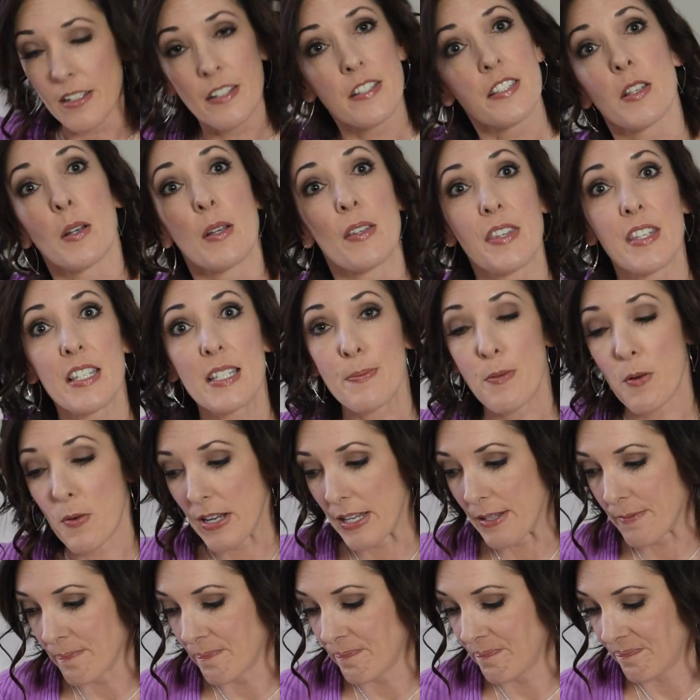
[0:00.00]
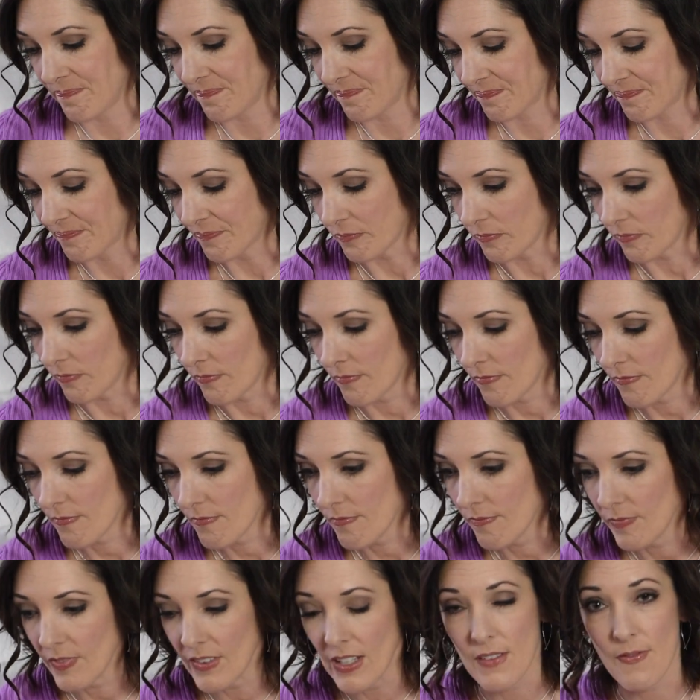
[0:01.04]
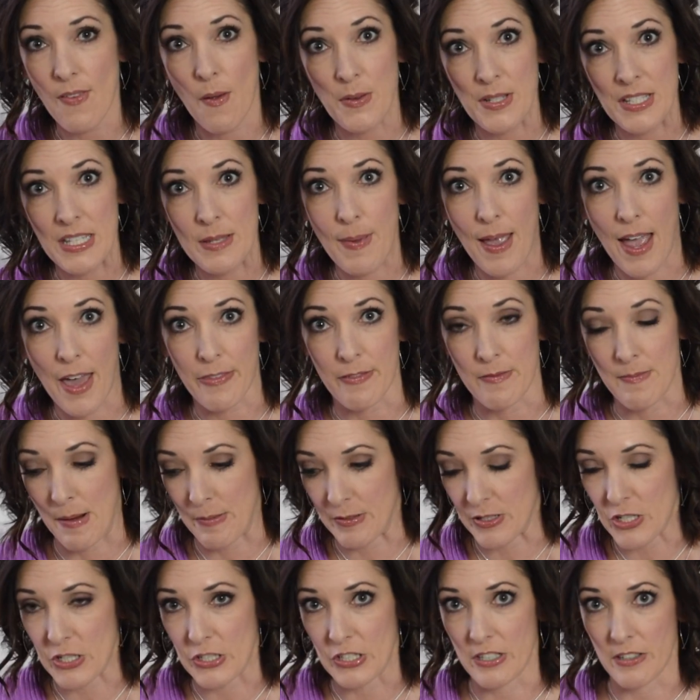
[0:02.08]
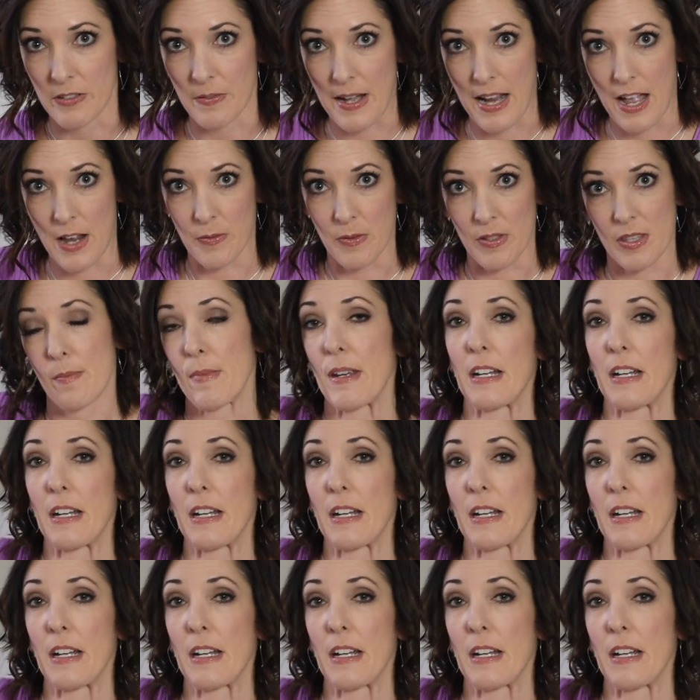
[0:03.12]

So at this point, if I was in the bathroom, I would turn around with a